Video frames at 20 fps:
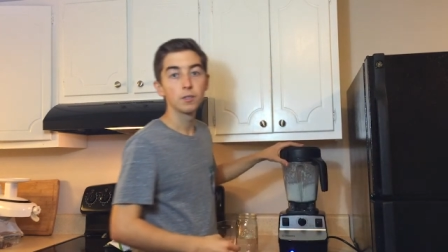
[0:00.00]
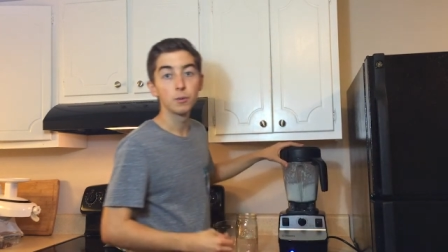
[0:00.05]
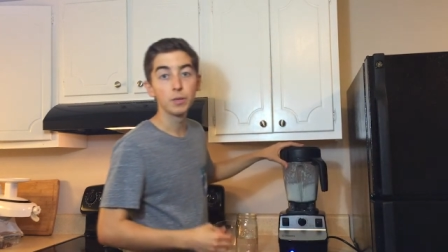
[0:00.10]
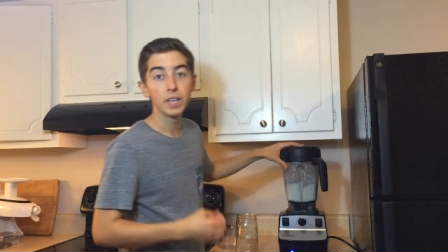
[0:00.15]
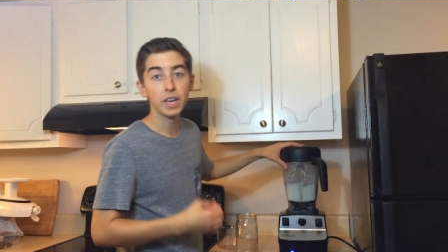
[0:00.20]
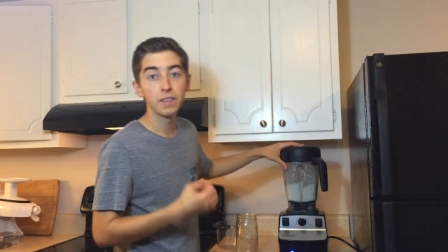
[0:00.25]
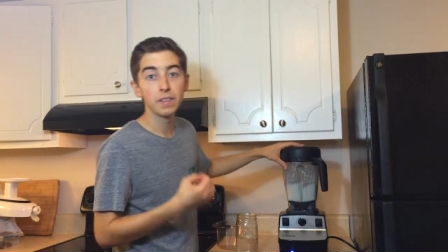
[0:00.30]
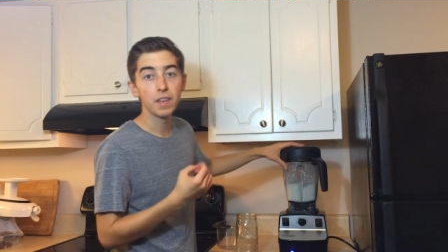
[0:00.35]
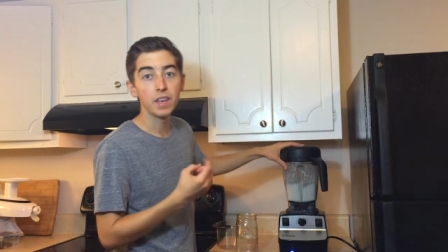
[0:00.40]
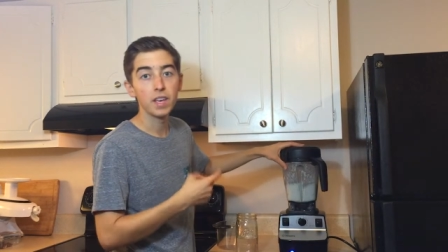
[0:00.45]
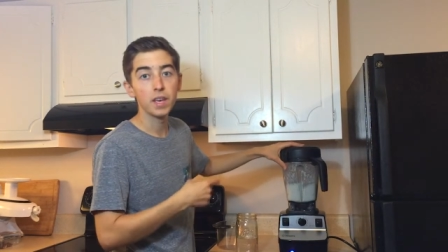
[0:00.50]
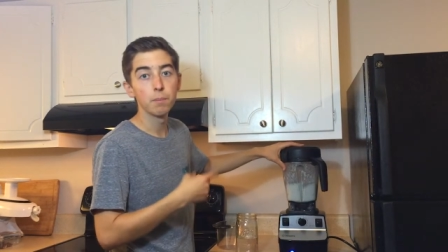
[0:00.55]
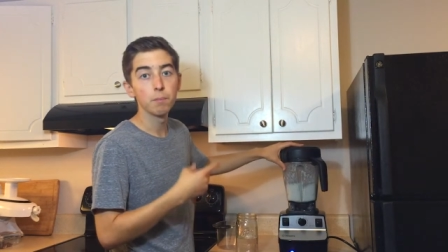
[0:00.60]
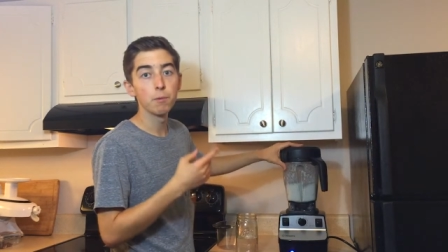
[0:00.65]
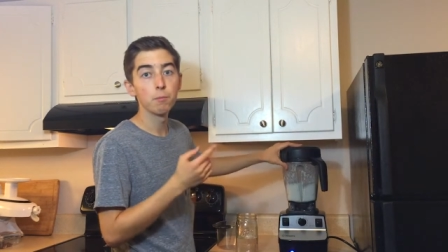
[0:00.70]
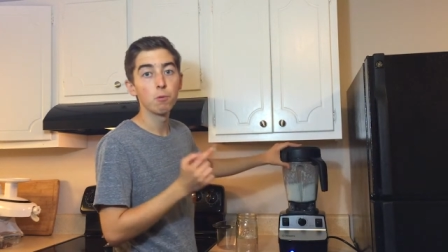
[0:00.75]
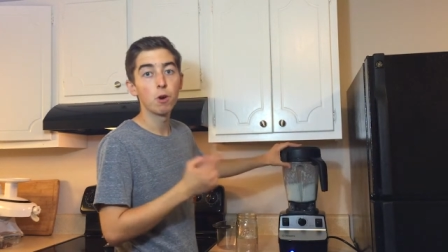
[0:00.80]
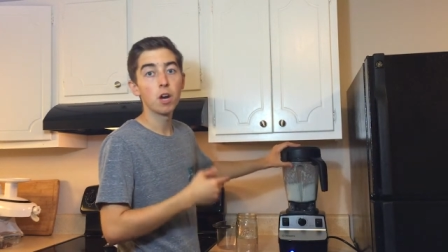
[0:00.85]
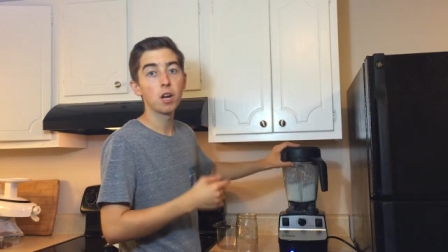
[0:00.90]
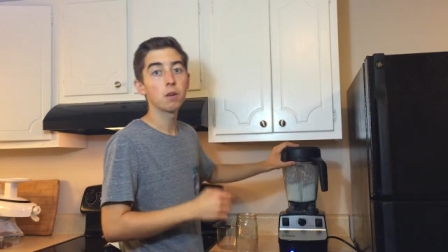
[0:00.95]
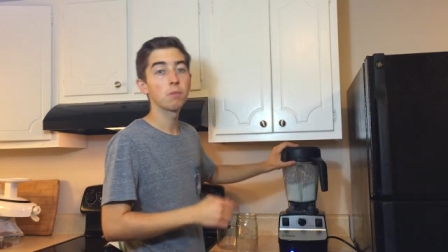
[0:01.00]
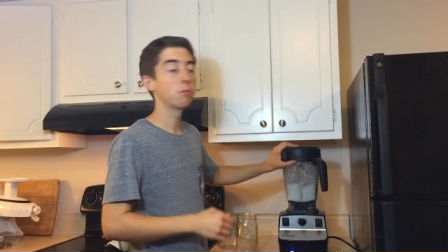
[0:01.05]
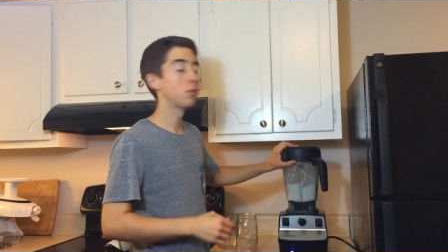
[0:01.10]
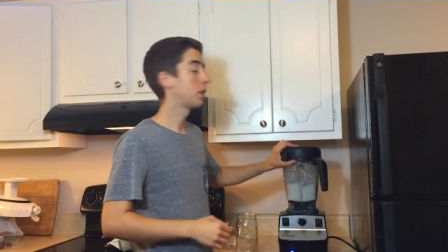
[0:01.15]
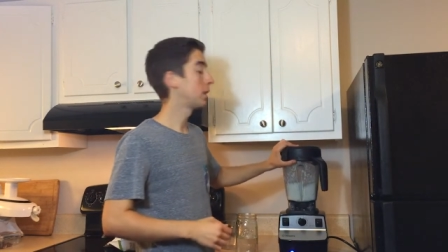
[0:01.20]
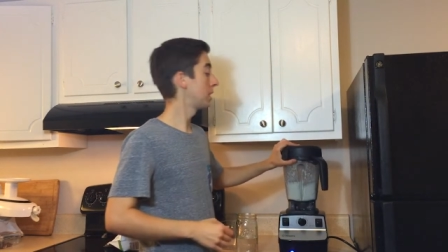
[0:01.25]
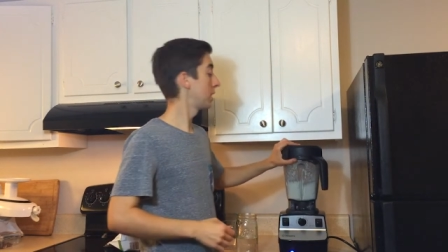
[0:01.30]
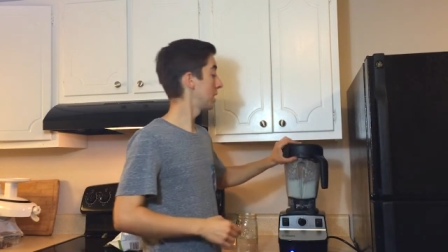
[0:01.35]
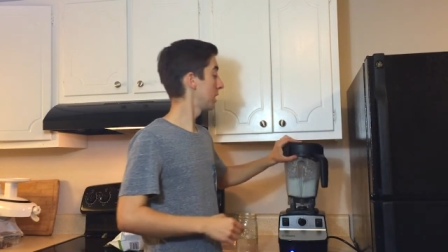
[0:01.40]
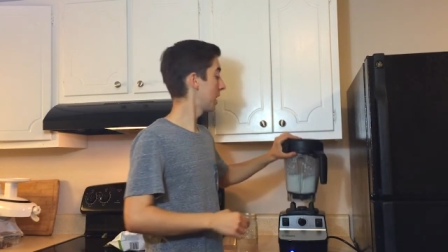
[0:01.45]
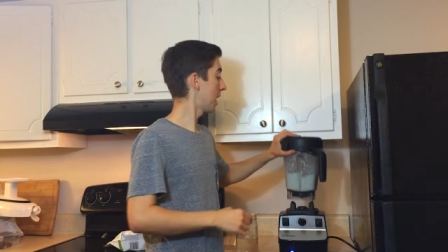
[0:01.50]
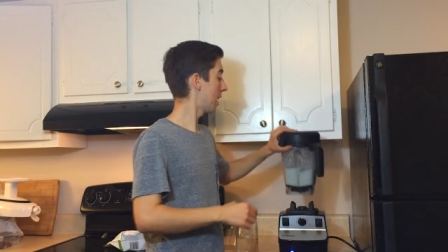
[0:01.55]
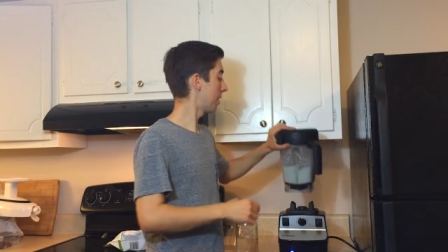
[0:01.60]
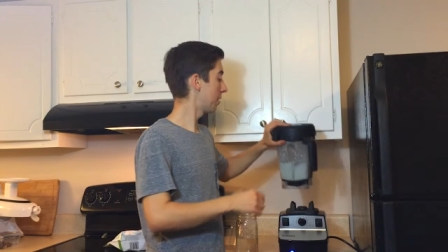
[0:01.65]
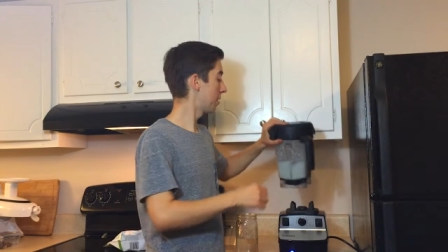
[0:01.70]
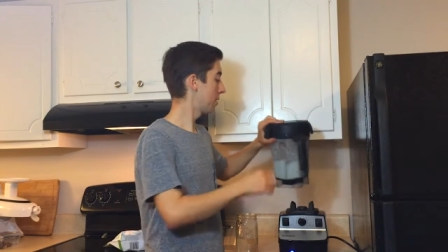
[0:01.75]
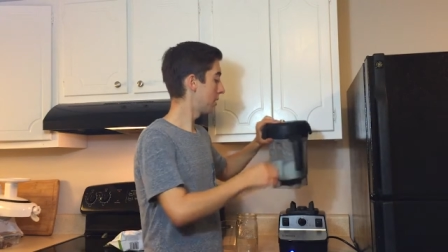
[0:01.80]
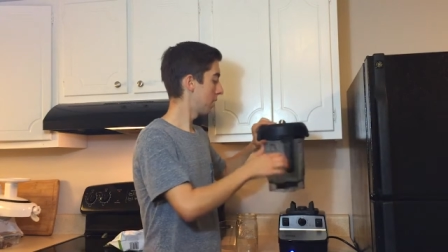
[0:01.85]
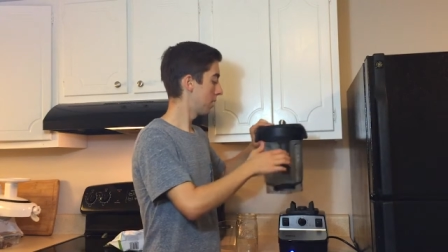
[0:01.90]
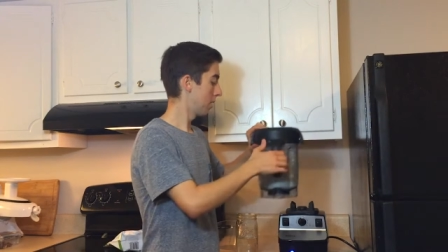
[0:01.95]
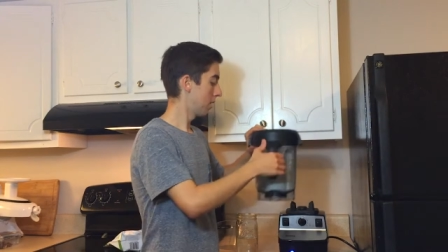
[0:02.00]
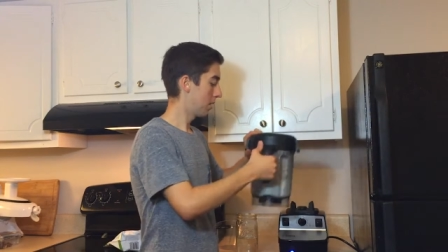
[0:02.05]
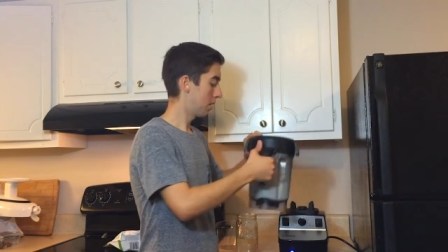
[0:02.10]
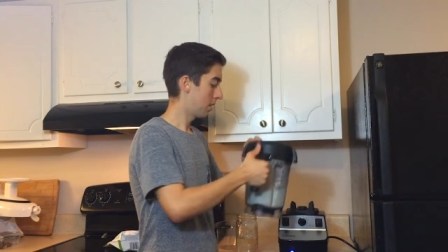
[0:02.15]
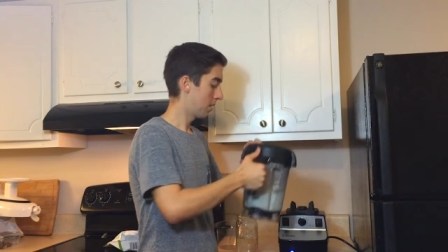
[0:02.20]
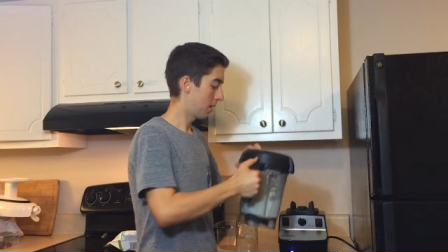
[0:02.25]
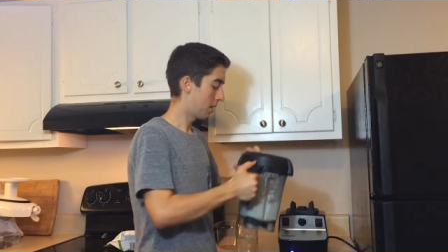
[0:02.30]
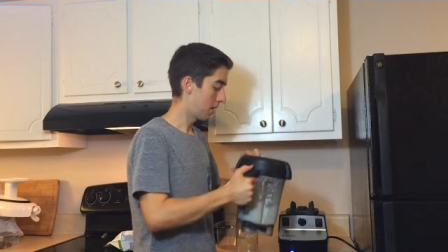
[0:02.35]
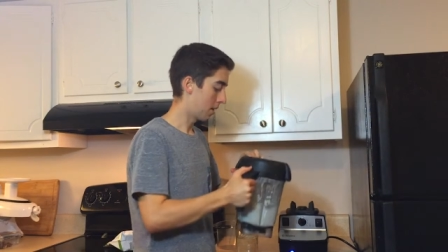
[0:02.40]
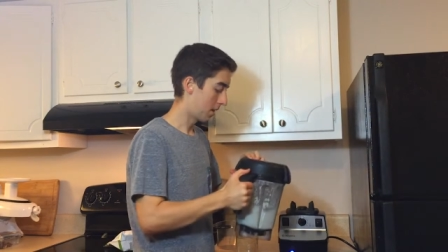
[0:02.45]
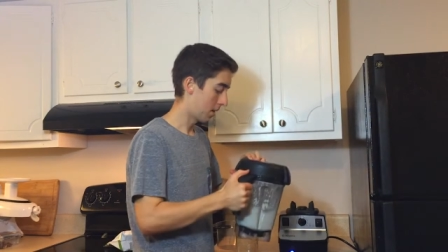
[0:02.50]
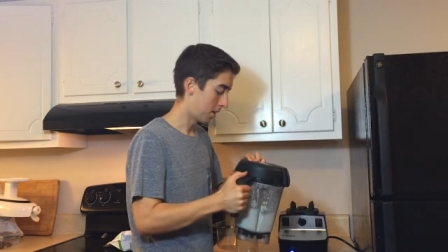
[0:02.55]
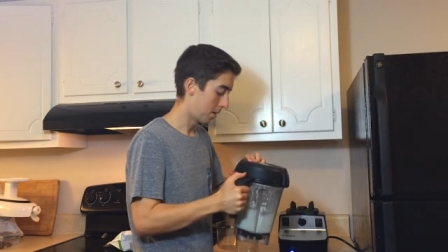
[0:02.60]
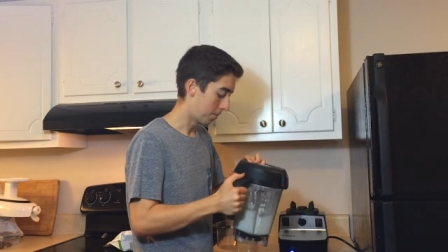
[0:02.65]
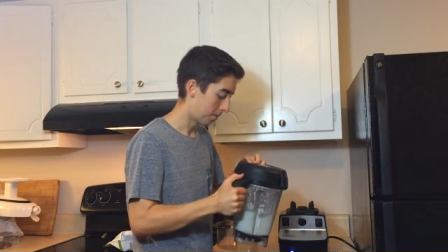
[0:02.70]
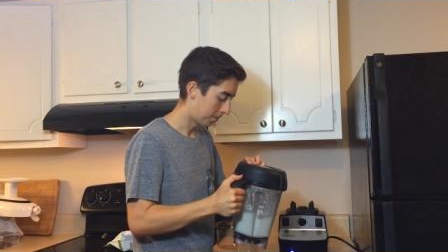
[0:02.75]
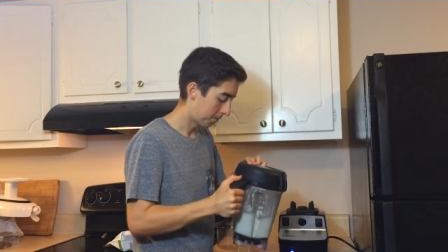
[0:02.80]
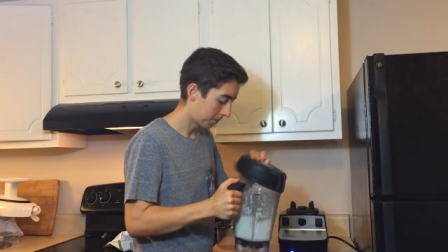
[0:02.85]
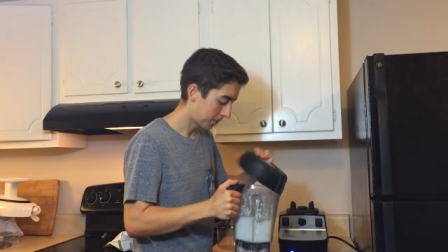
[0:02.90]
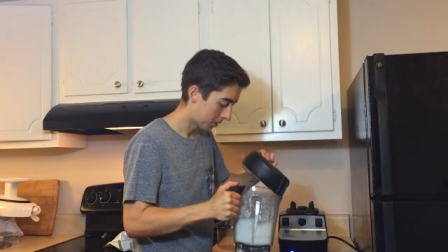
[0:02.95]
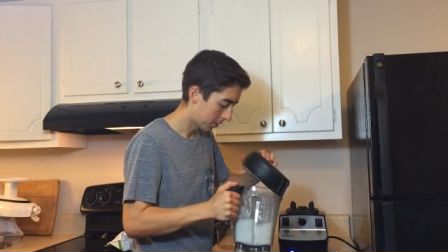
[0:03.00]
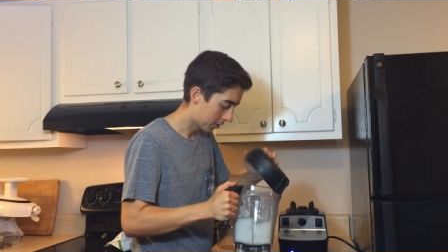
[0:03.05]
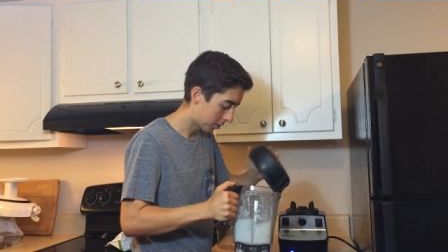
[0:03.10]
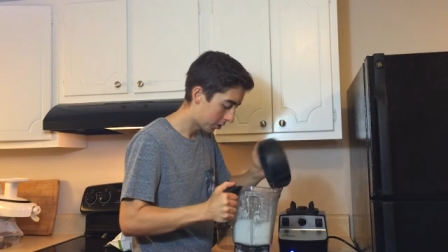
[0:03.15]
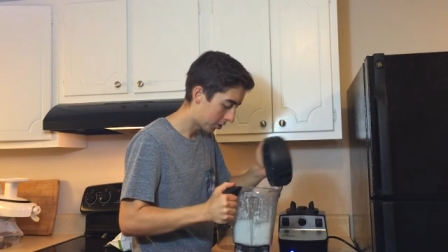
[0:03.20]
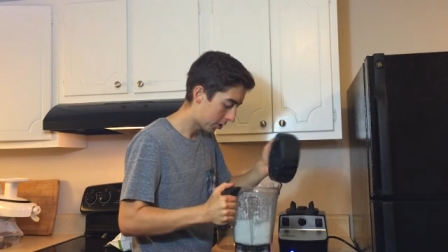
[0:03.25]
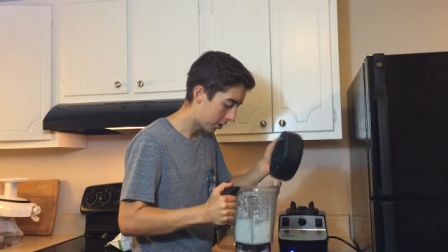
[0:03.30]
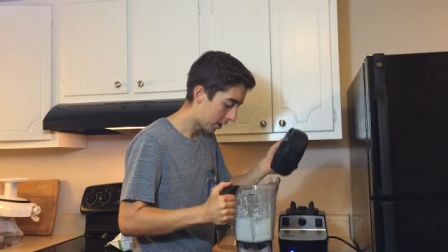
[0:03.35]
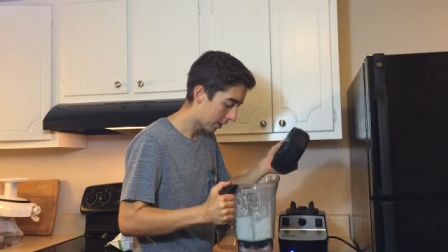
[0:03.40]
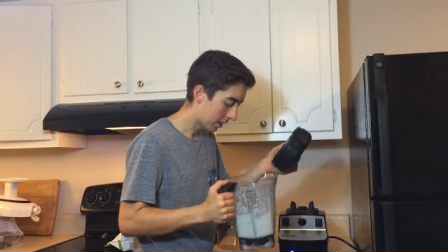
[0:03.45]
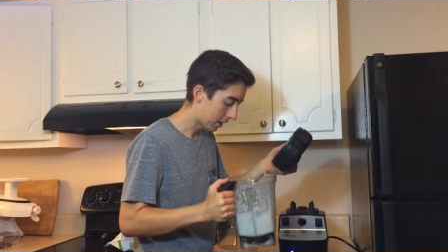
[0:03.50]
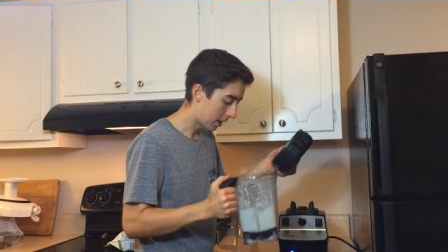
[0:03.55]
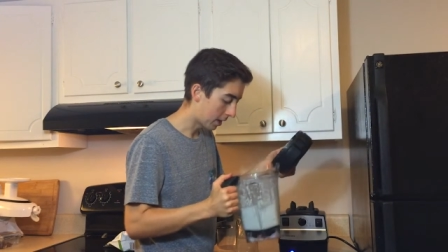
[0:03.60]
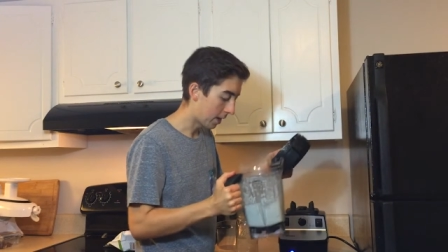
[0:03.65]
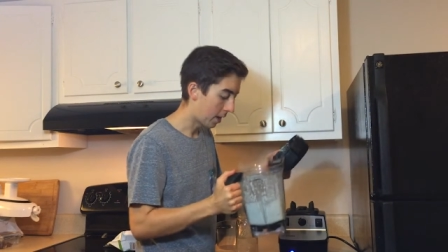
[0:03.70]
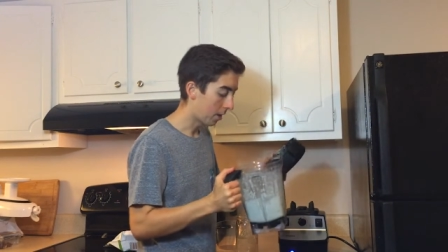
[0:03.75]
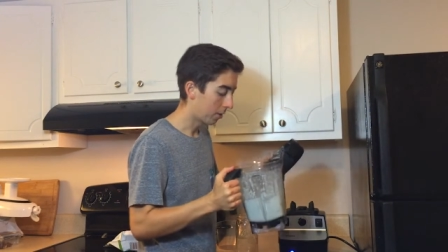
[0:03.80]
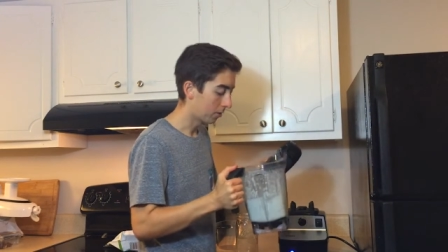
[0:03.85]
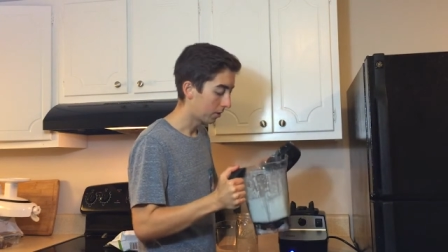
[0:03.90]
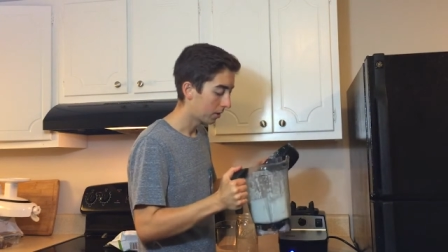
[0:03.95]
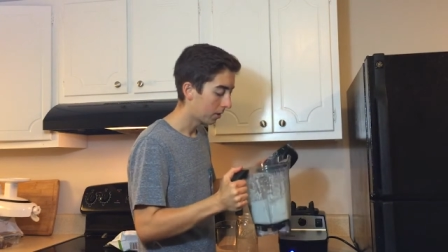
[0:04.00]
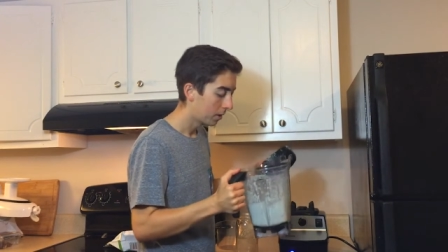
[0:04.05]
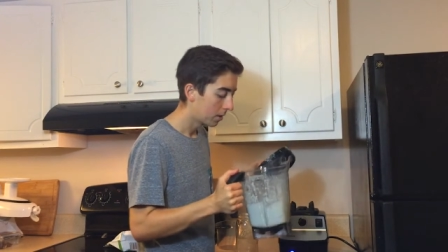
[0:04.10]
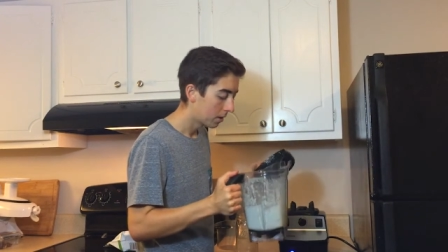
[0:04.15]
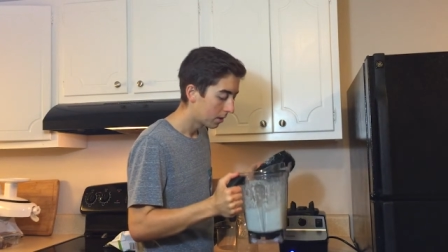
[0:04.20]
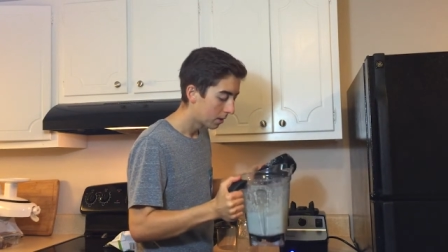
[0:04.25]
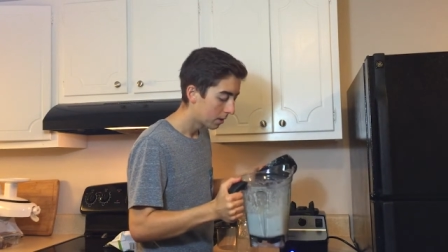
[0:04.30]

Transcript: So we got the hemp and water blended together. Let's check that out.